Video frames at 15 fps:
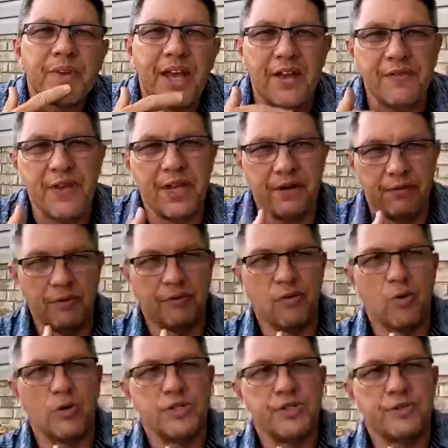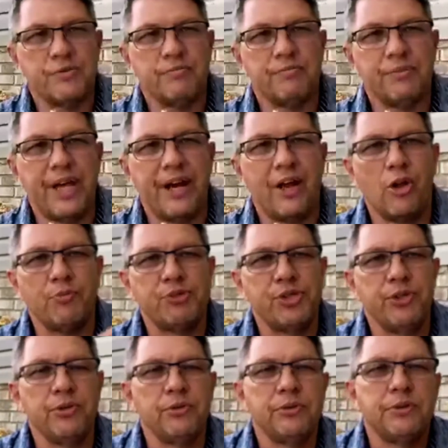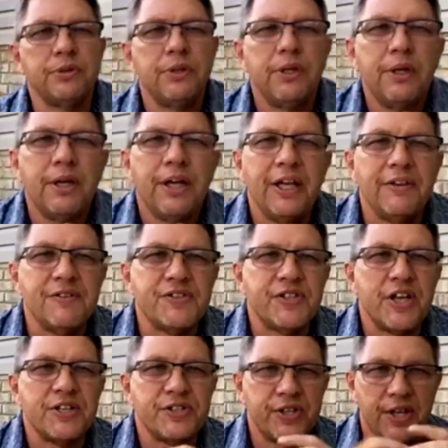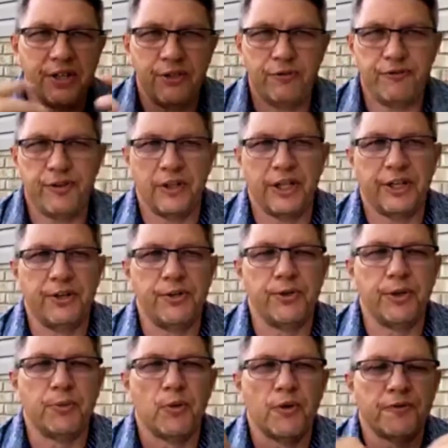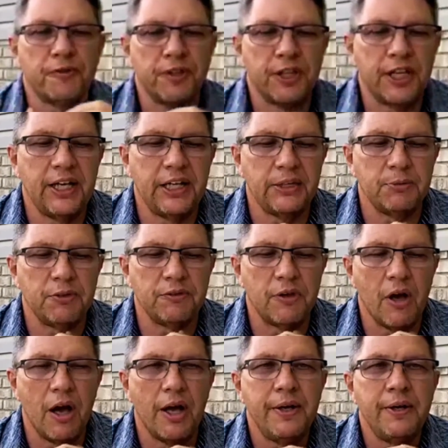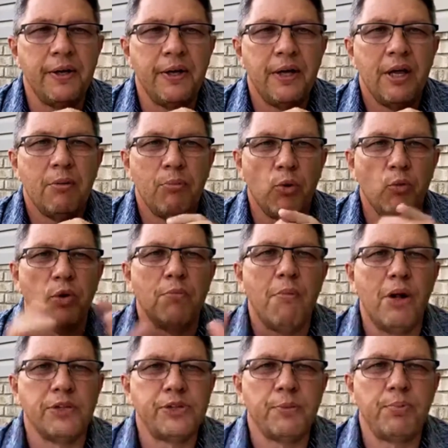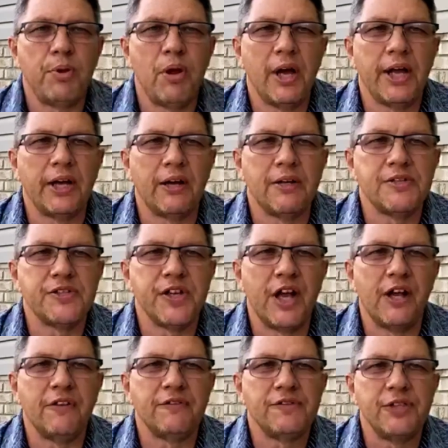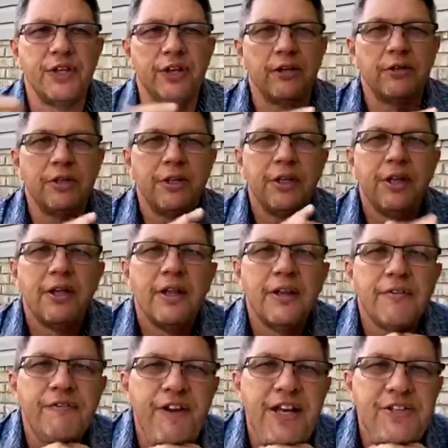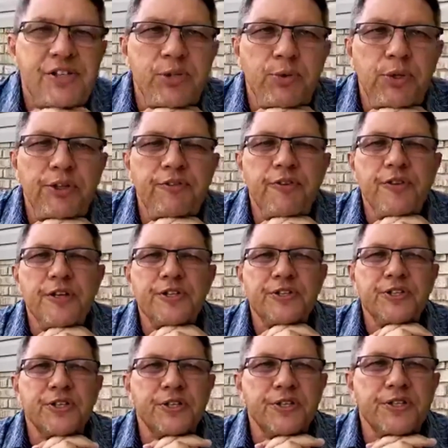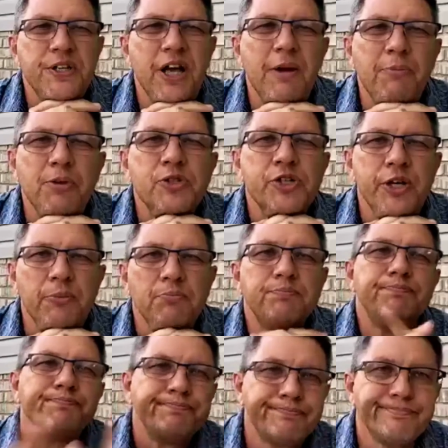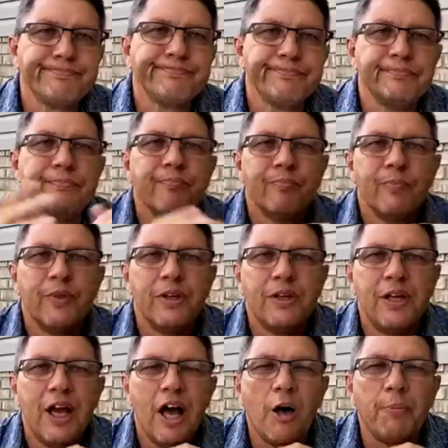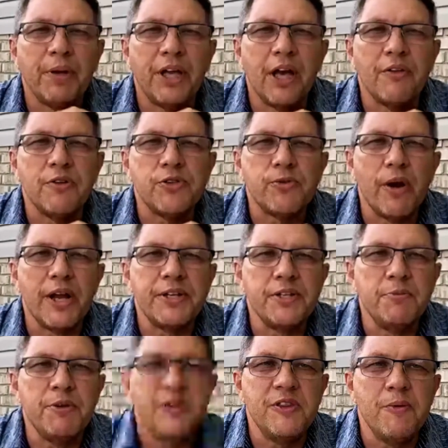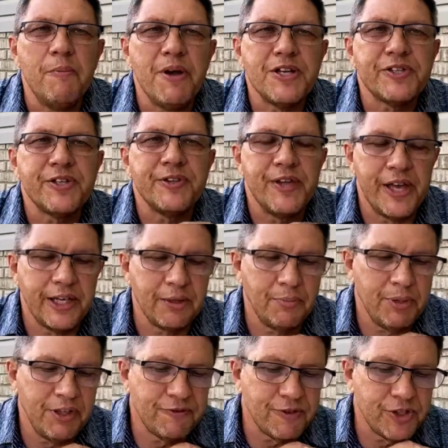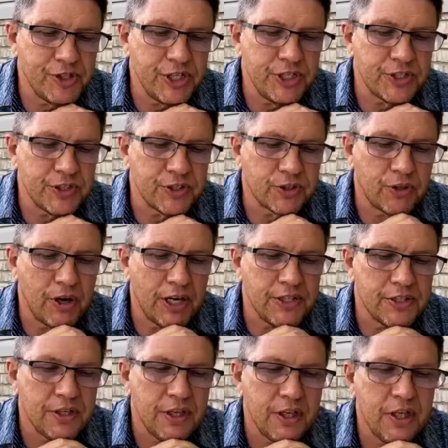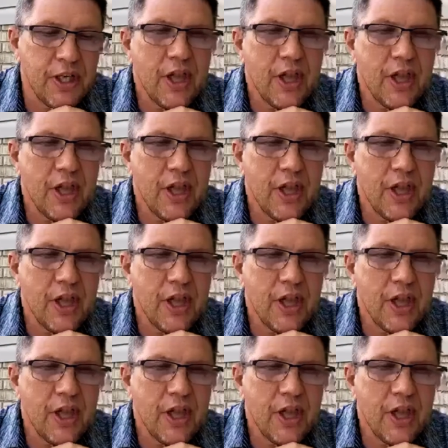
And then, of course, that helps you in the sense that you feel like you're doing more for the kingdom of God, but we're multiplying ourselves. You know, the fancy word for this is discipleship, helping others, right, to be the best that they can be for Jesus Christ.